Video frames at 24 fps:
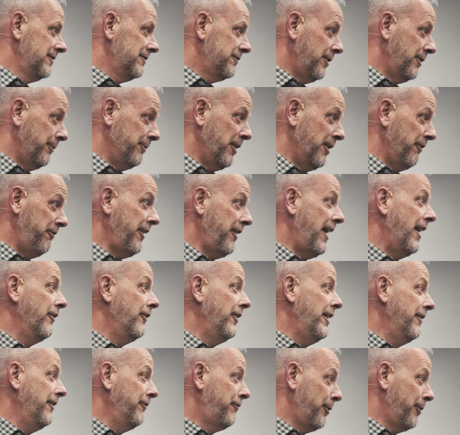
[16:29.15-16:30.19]
from, the
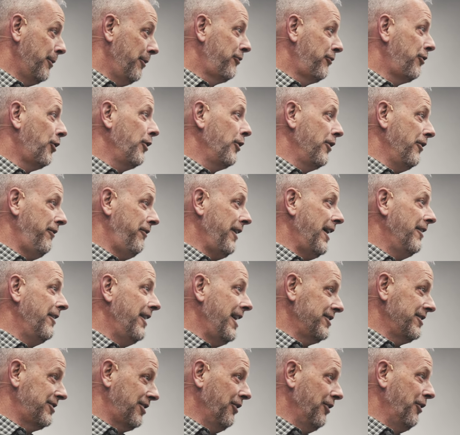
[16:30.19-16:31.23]
found, from before the
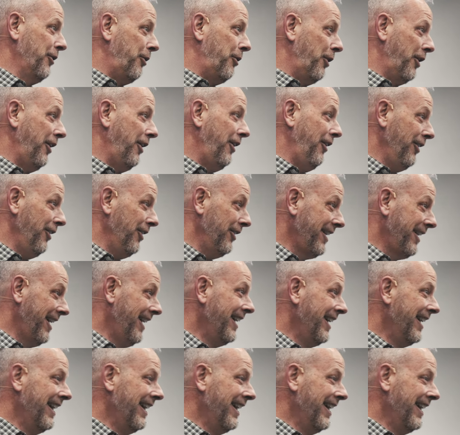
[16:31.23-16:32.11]
foundation of the world,